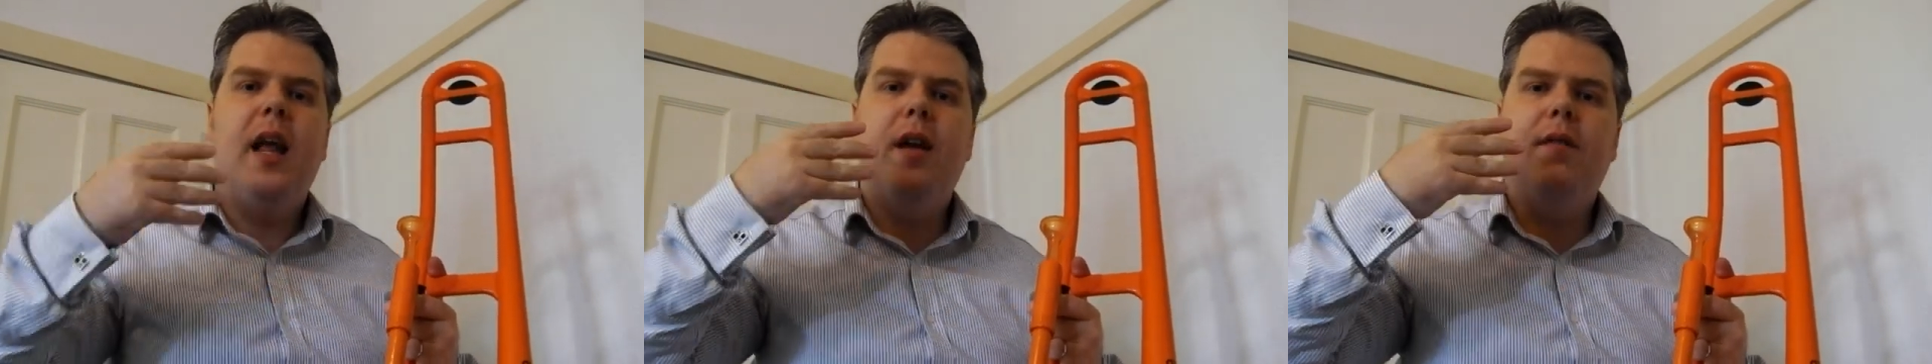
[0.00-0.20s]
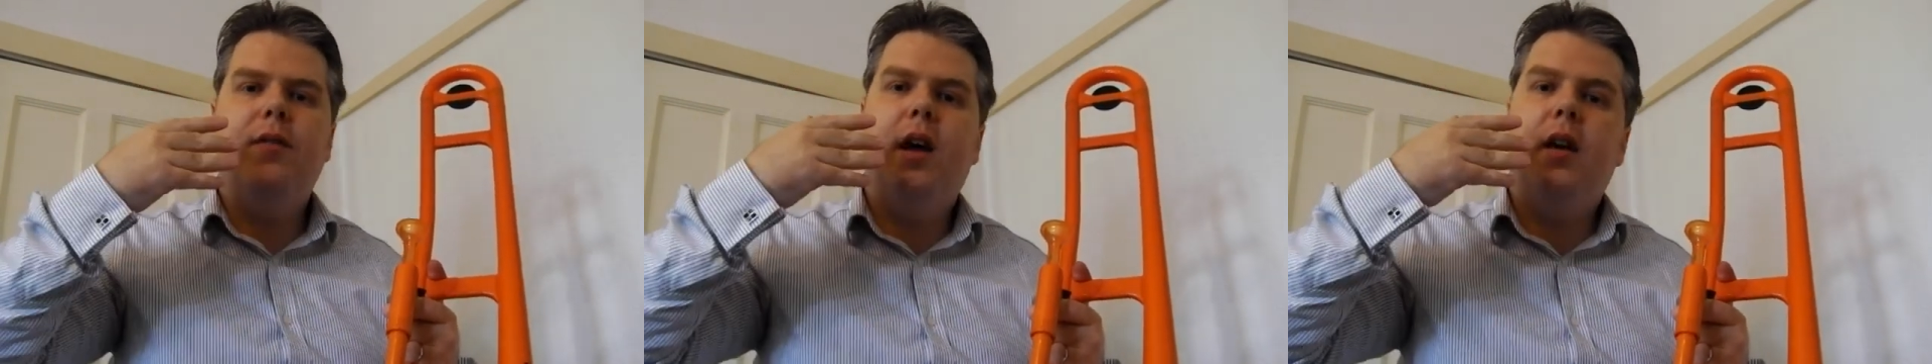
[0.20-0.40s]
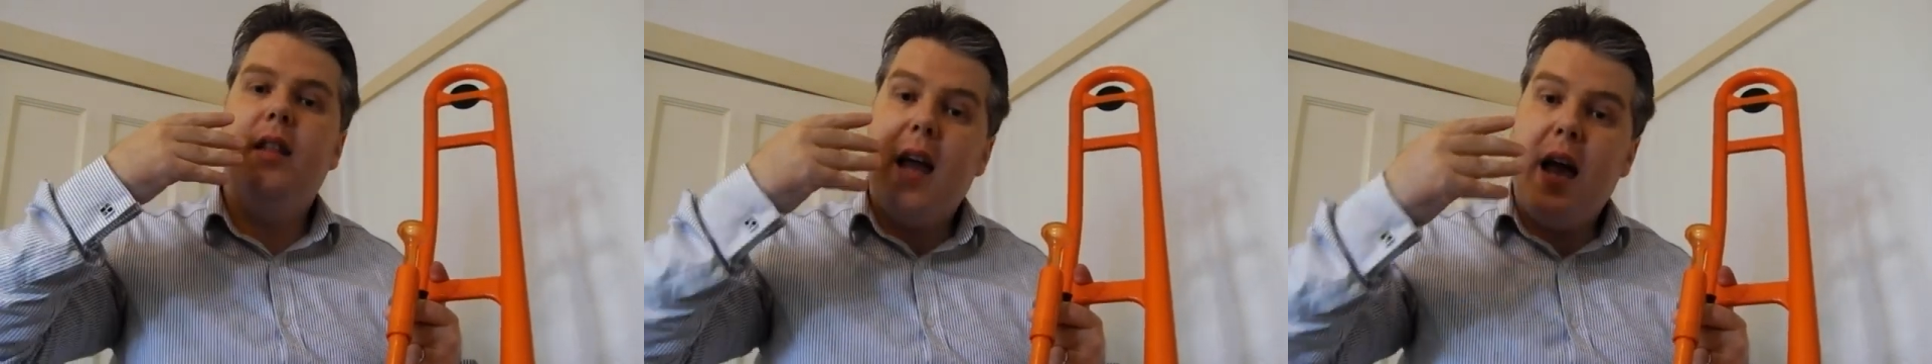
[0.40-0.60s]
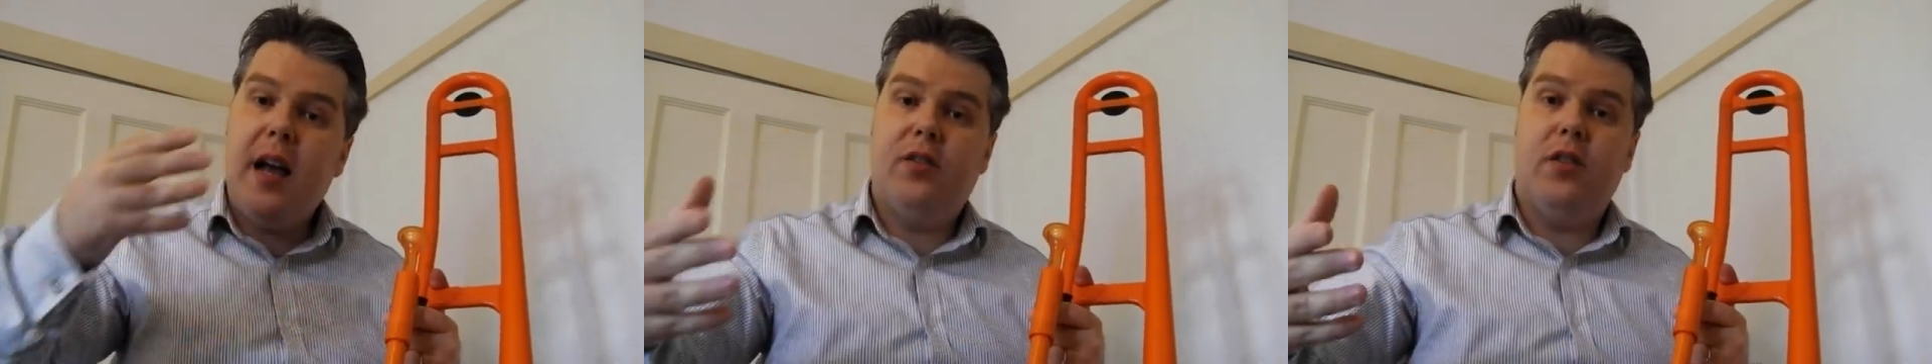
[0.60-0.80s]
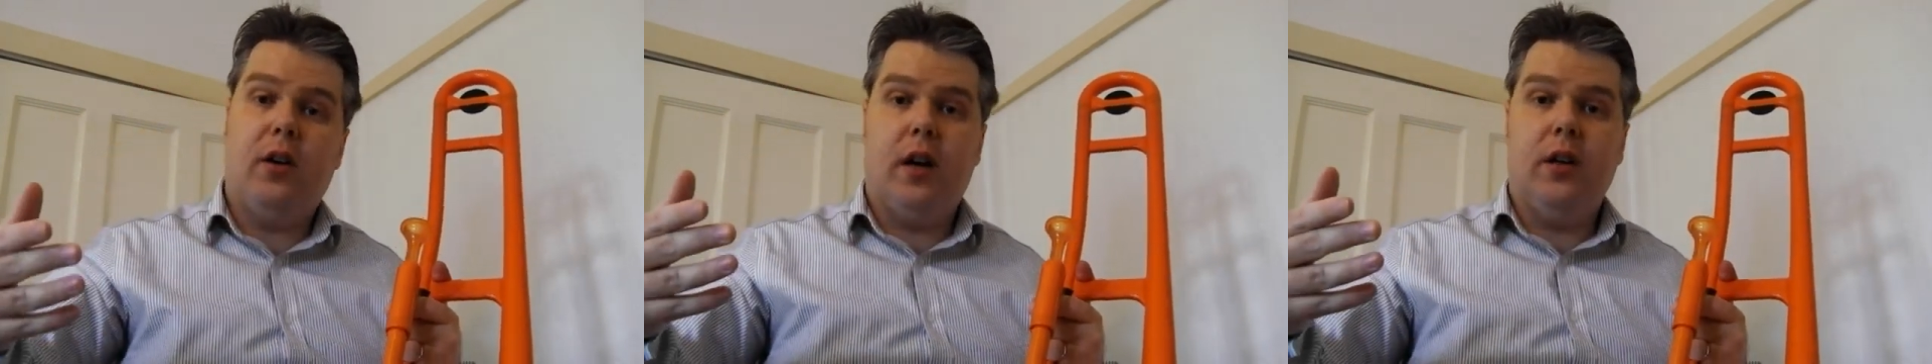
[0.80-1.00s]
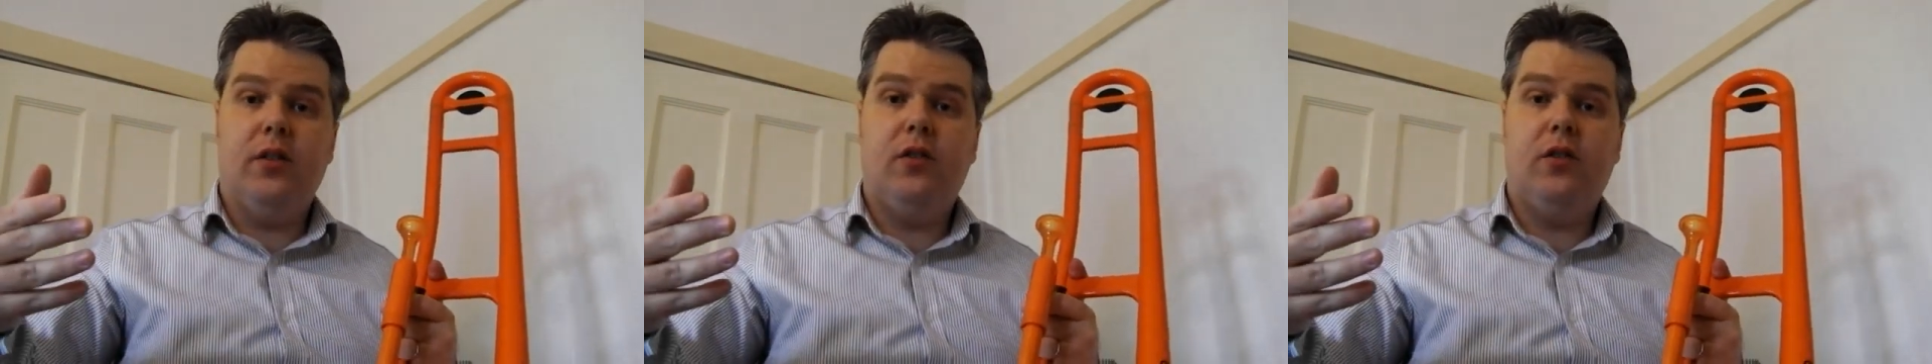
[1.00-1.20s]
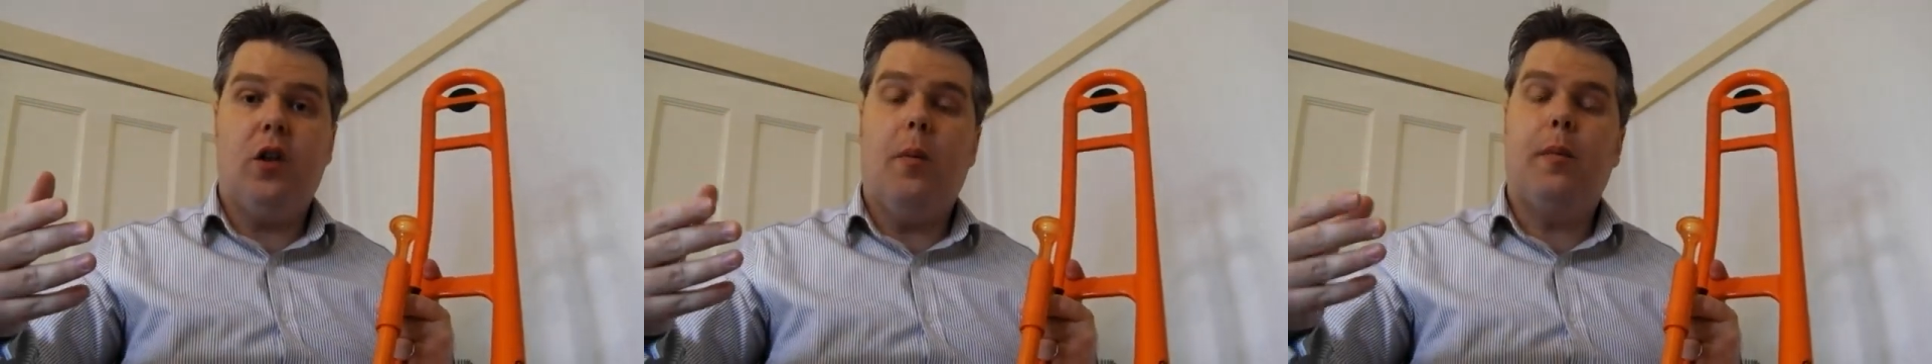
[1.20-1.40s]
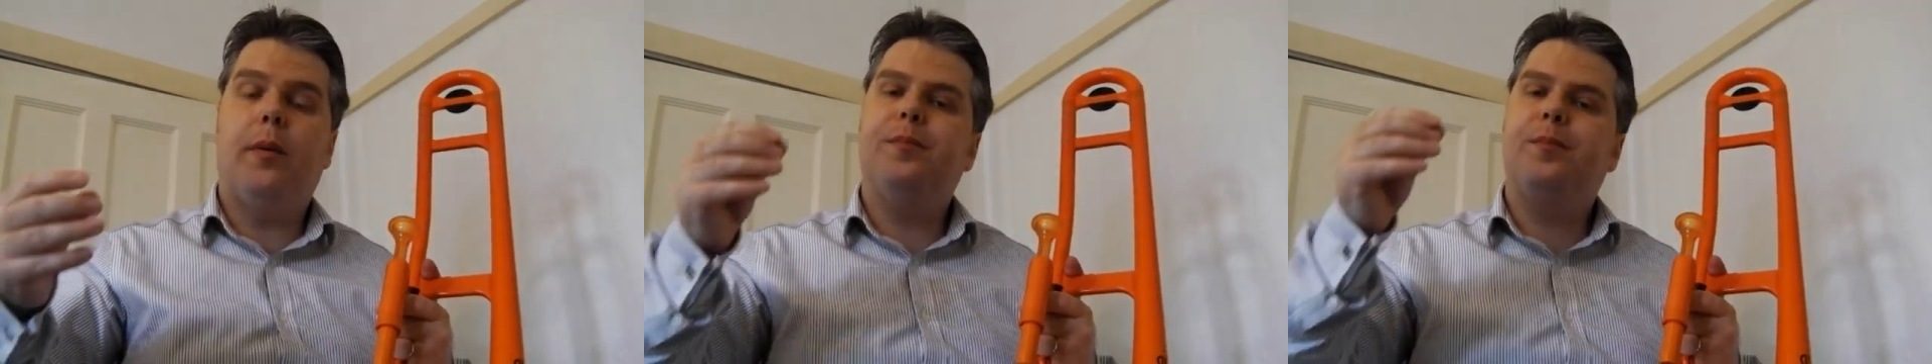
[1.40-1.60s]
Even though the air's not going to
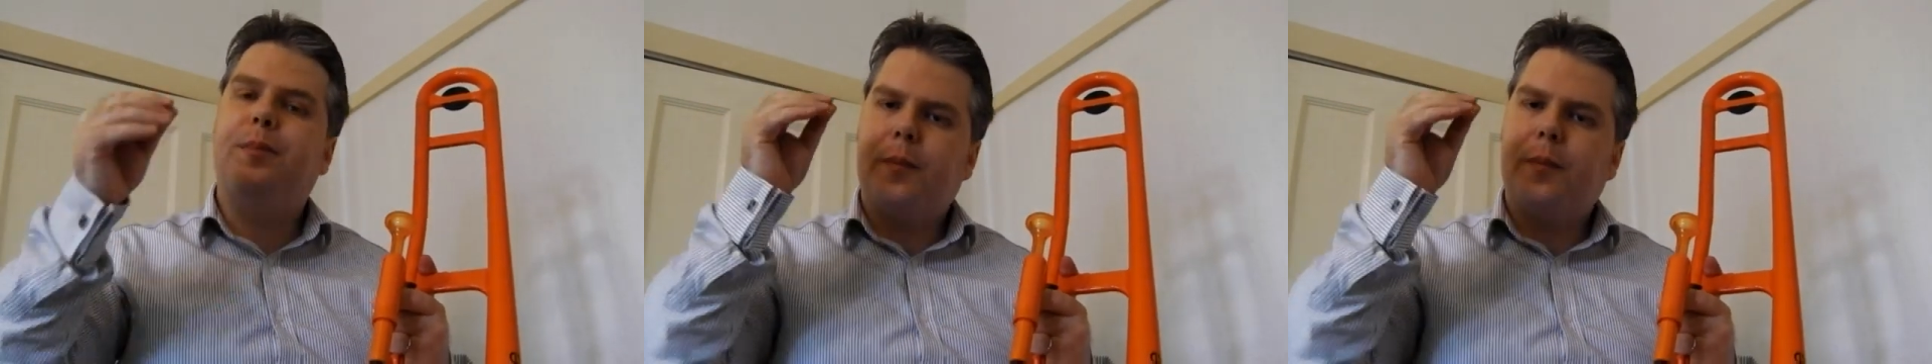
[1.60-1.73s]
stop,